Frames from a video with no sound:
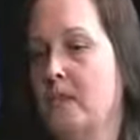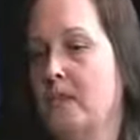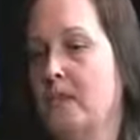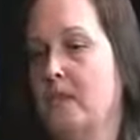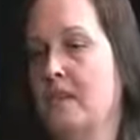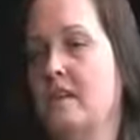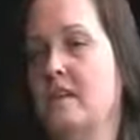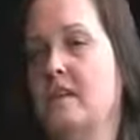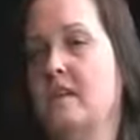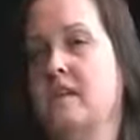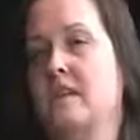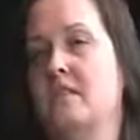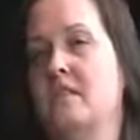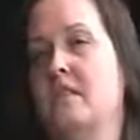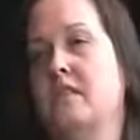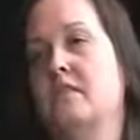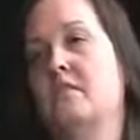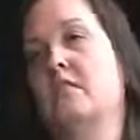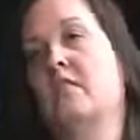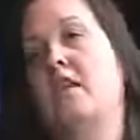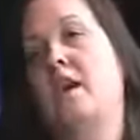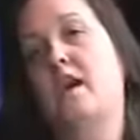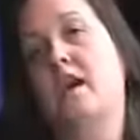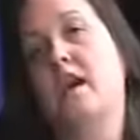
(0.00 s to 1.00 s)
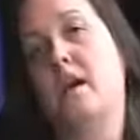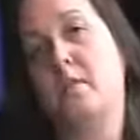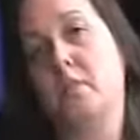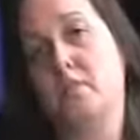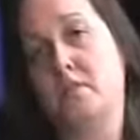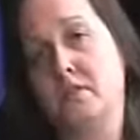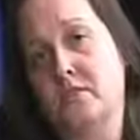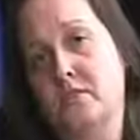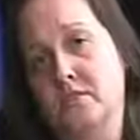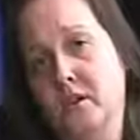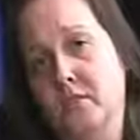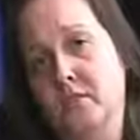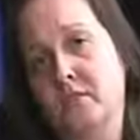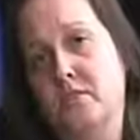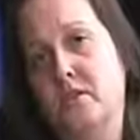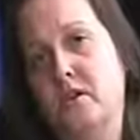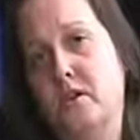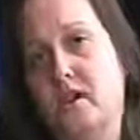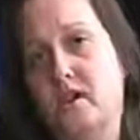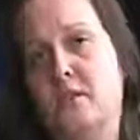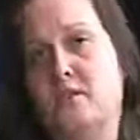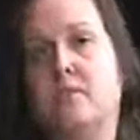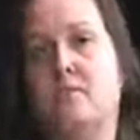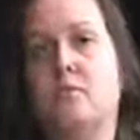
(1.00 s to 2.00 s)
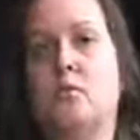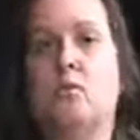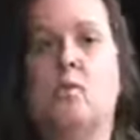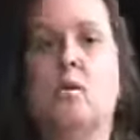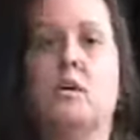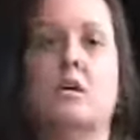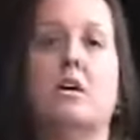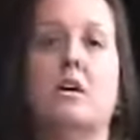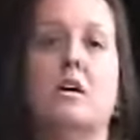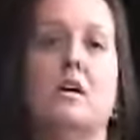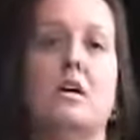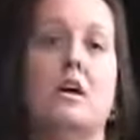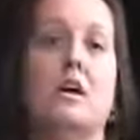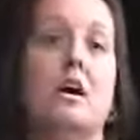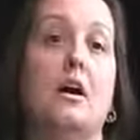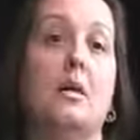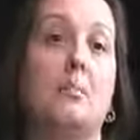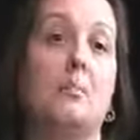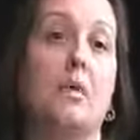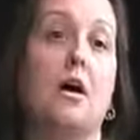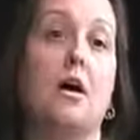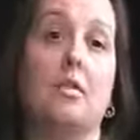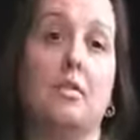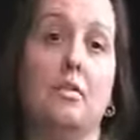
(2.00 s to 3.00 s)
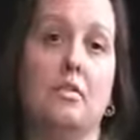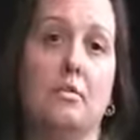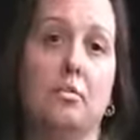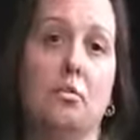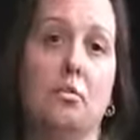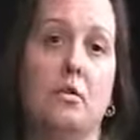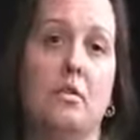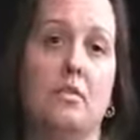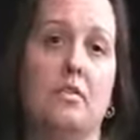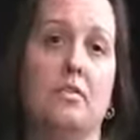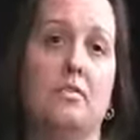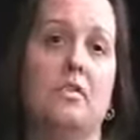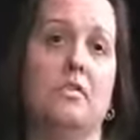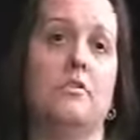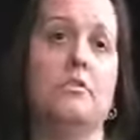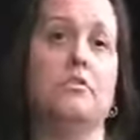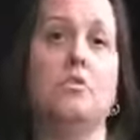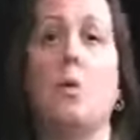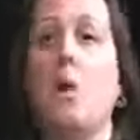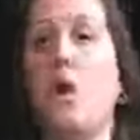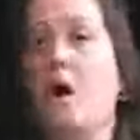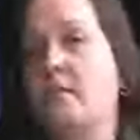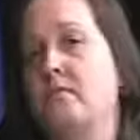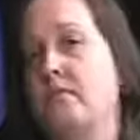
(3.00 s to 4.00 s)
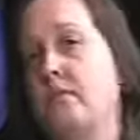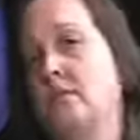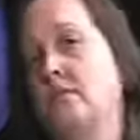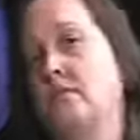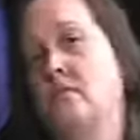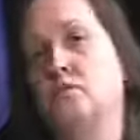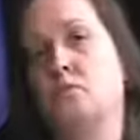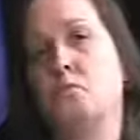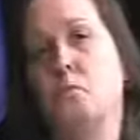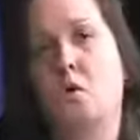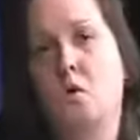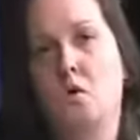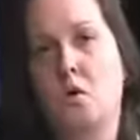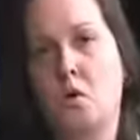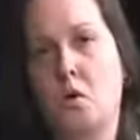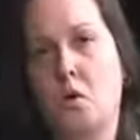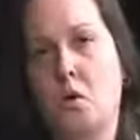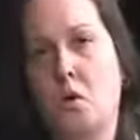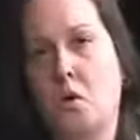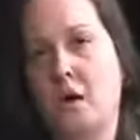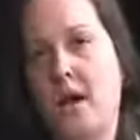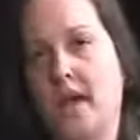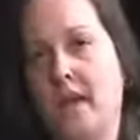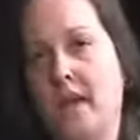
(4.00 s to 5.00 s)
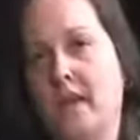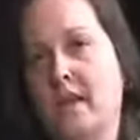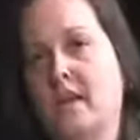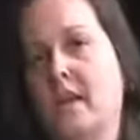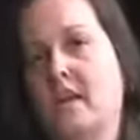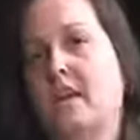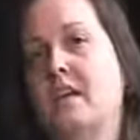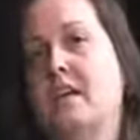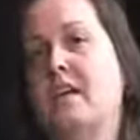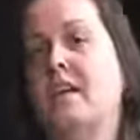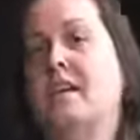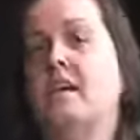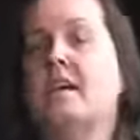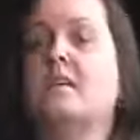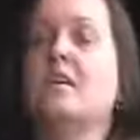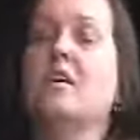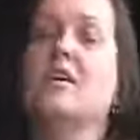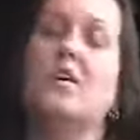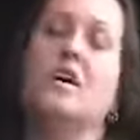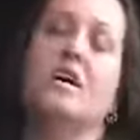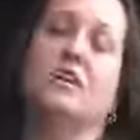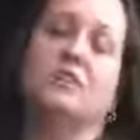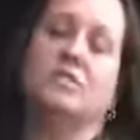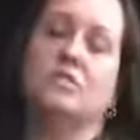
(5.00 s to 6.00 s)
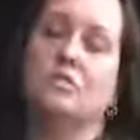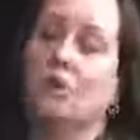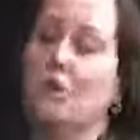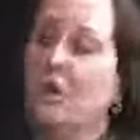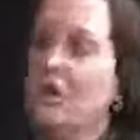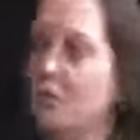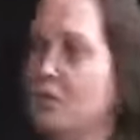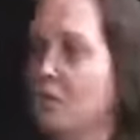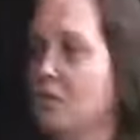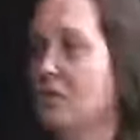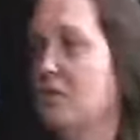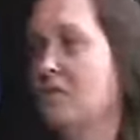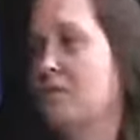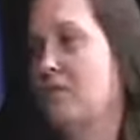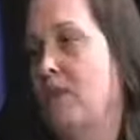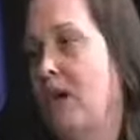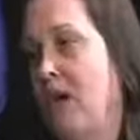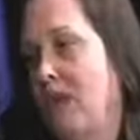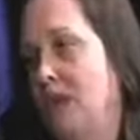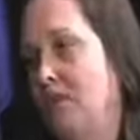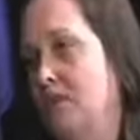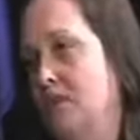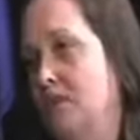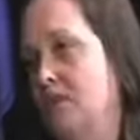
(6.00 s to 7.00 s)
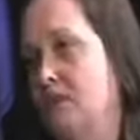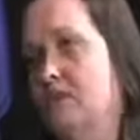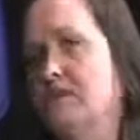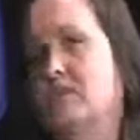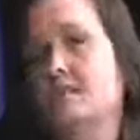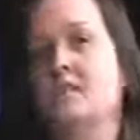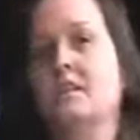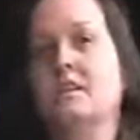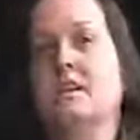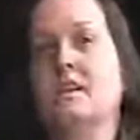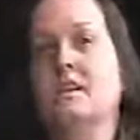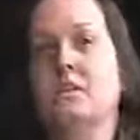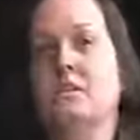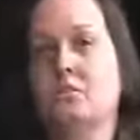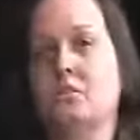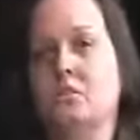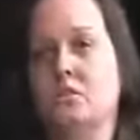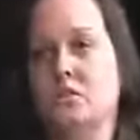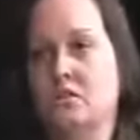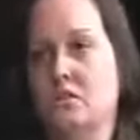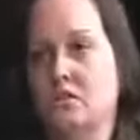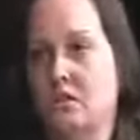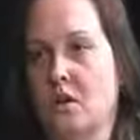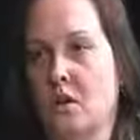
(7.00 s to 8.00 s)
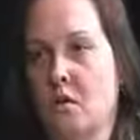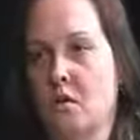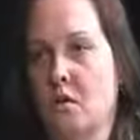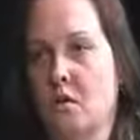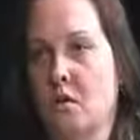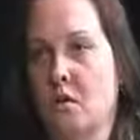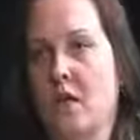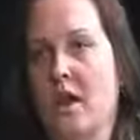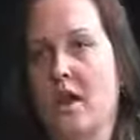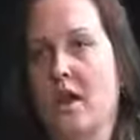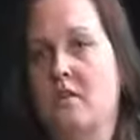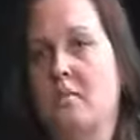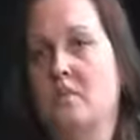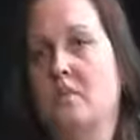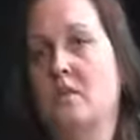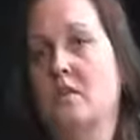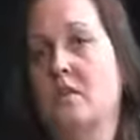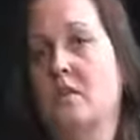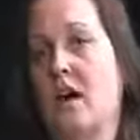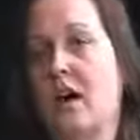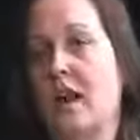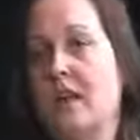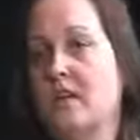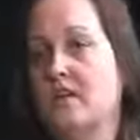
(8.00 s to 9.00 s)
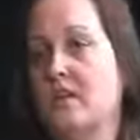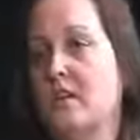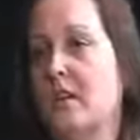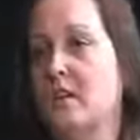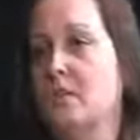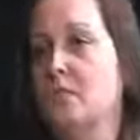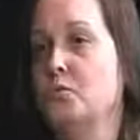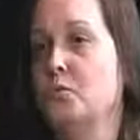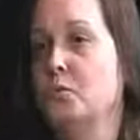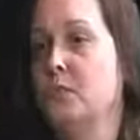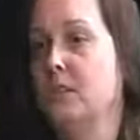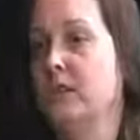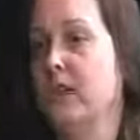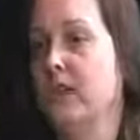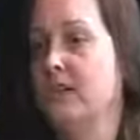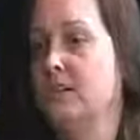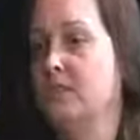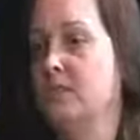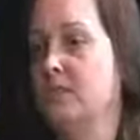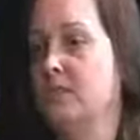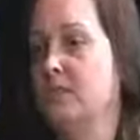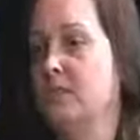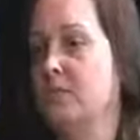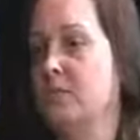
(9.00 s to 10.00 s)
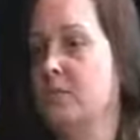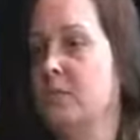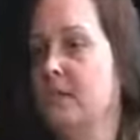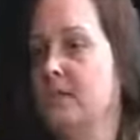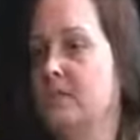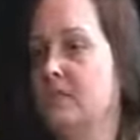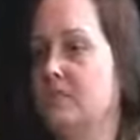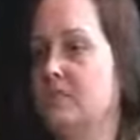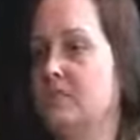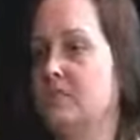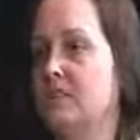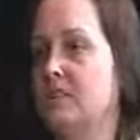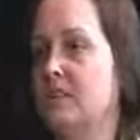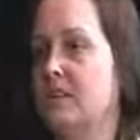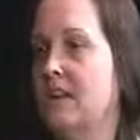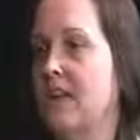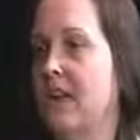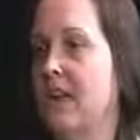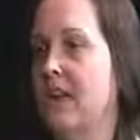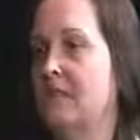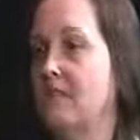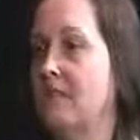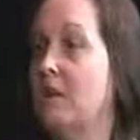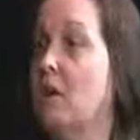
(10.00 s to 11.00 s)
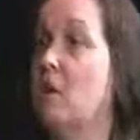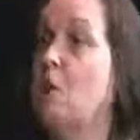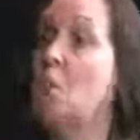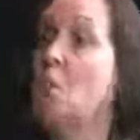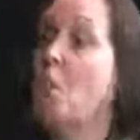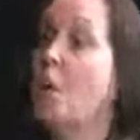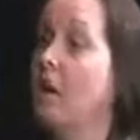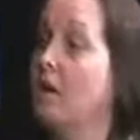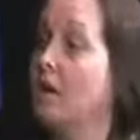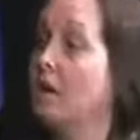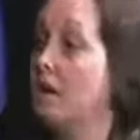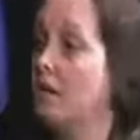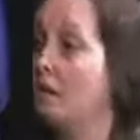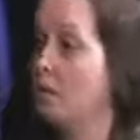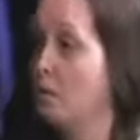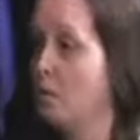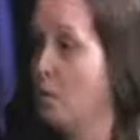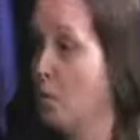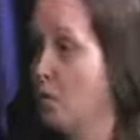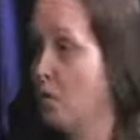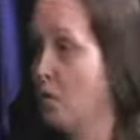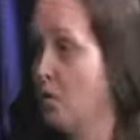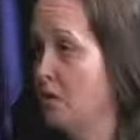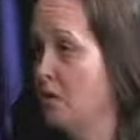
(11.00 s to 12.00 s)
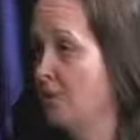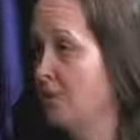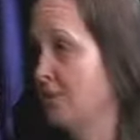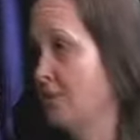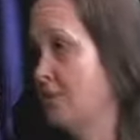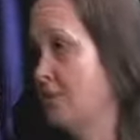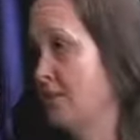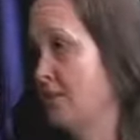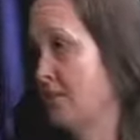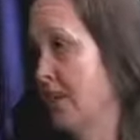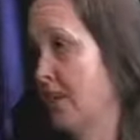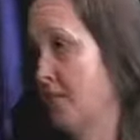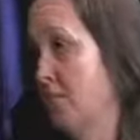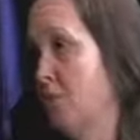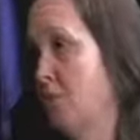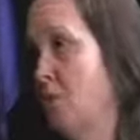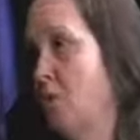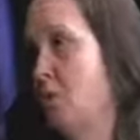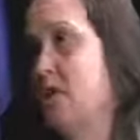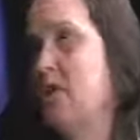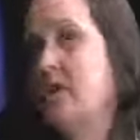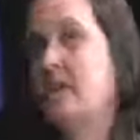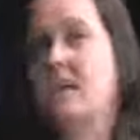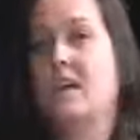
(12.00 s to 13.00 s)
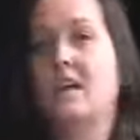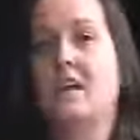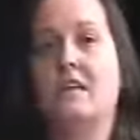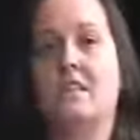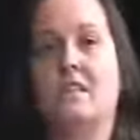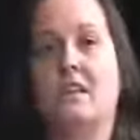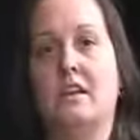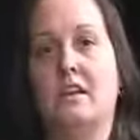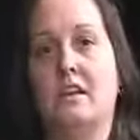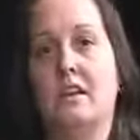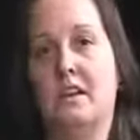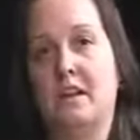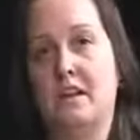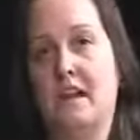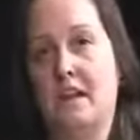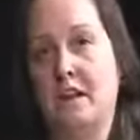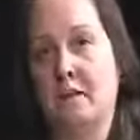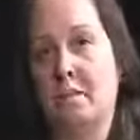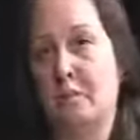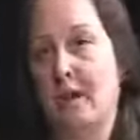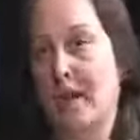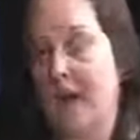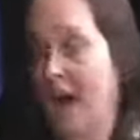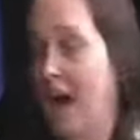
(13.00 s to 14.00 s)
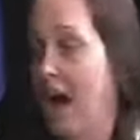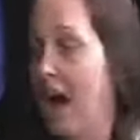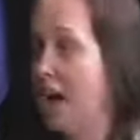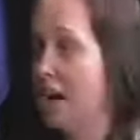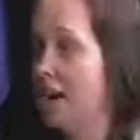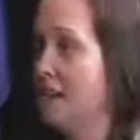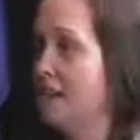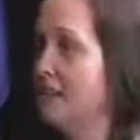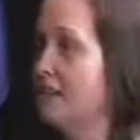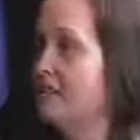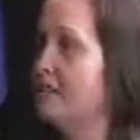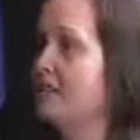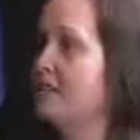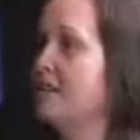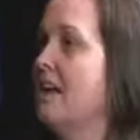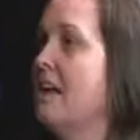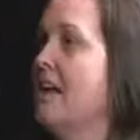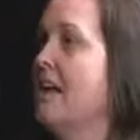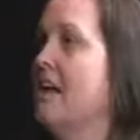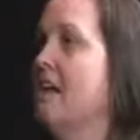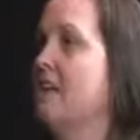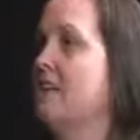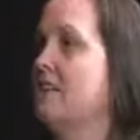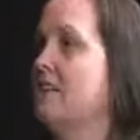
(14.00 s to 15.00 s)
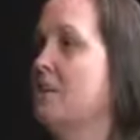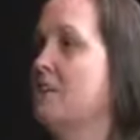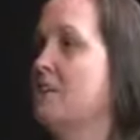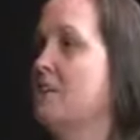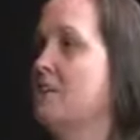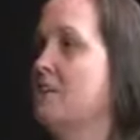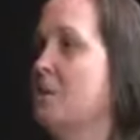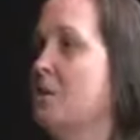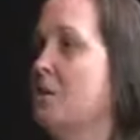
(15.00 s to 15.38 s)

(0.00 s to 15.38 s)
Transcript: in and they're like, I've been suffering for a month with this cough that just won't go away. And, oh, I just thought it was a virus and it would just go away. But a lot of times we're catching patients that have like a walking pneumonia, for example, and they need antibiotics. And,